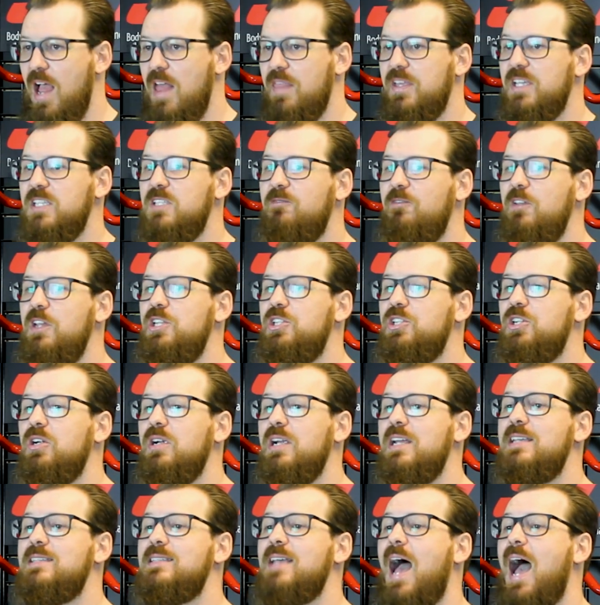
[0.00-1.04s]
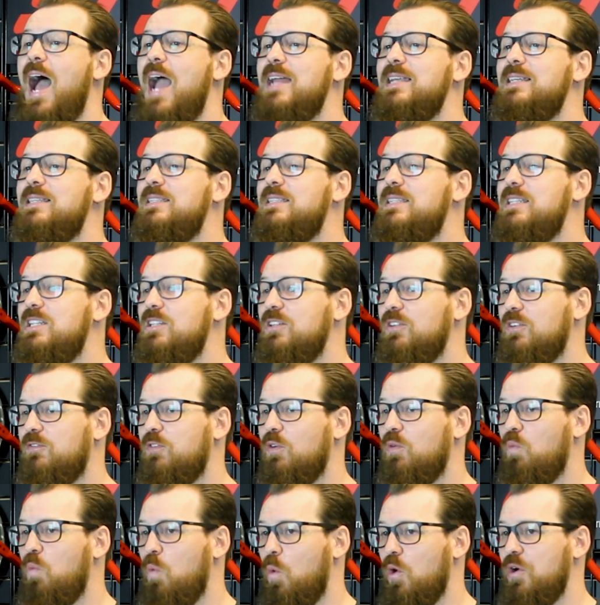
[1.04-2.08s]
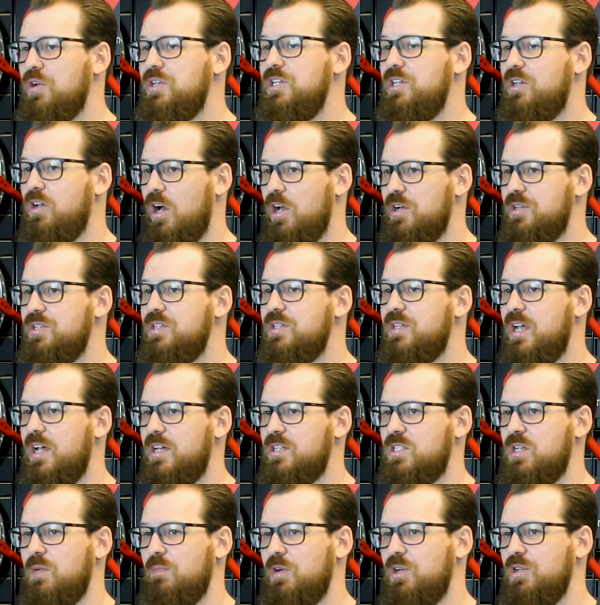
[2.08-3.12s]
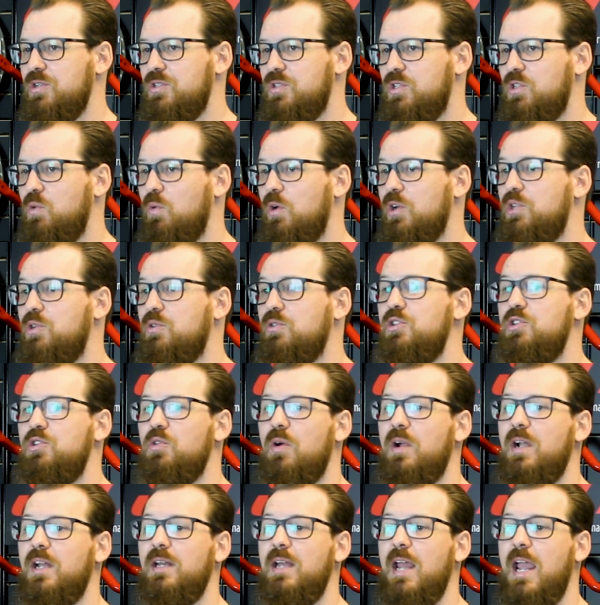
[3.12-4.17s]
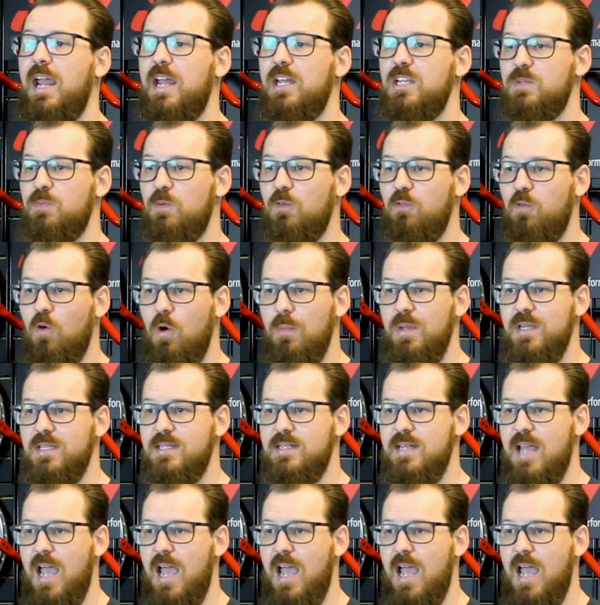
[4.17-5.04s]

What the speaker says: This feature is ideal for warranty-conscious customers who want to enjoy an enhanced performance